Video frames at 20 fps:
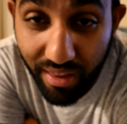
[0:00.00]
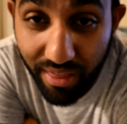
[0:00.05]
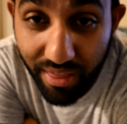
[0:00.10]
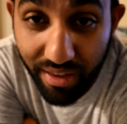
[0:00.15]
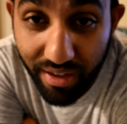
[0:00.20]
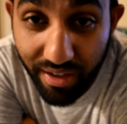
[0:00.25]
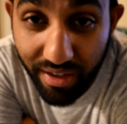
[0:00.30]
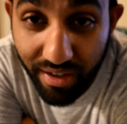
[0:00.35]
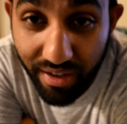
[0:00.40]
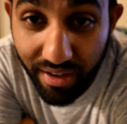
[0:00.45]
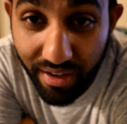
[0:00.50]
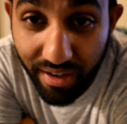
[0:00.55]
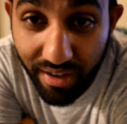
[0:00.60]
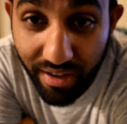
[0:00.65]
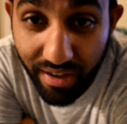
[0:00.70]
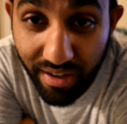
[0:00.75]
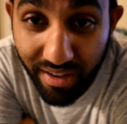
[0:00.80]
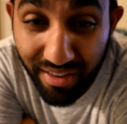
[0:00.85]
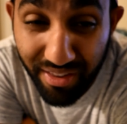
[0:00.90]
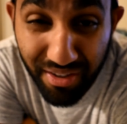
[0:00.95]
The
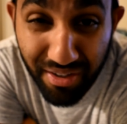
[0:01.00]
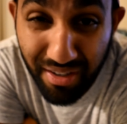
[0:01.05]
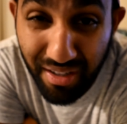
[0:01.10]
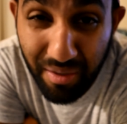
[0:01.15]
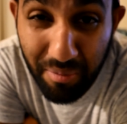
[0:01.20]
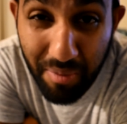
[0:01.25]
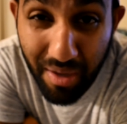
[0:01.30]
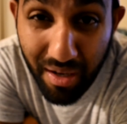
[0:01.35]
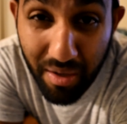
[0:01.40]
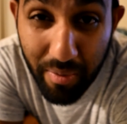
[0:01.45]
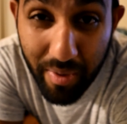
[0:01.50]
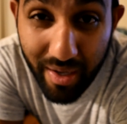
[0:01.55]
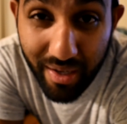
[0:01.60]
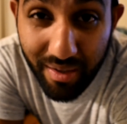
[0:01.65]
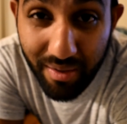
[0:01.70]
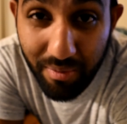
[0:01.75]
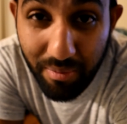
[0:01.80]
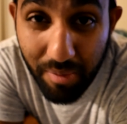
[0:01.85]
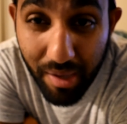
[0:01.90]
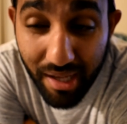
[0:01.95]
uh, they're like
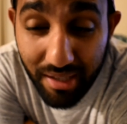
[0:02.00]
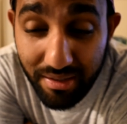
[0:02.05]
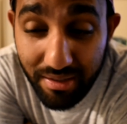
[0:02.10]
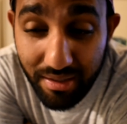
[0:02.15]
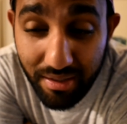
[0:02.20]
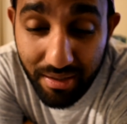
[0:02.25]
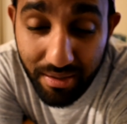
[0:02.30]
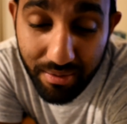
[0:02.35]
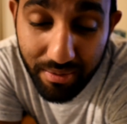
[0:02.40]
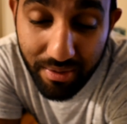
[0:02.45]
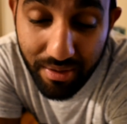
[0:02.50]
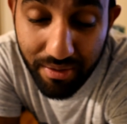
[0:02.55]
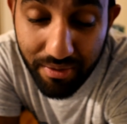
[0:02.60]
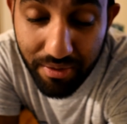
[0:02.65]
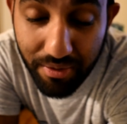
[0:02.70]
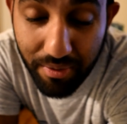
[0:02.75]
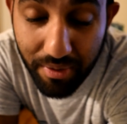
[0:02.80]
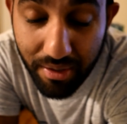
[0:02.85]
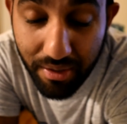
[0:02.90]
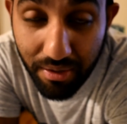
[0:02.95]
melamine, plastic, whatever
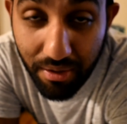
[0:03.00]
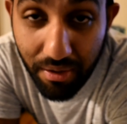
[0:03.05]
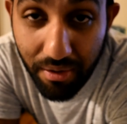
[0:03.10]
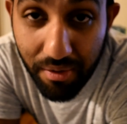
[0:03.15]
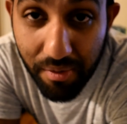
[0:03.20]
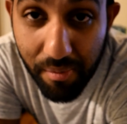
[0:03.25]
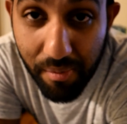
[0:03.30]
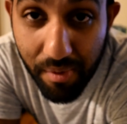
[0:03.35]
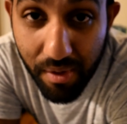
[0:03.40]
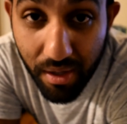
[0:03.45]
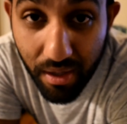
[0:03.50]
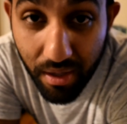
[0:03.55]
you want to call them,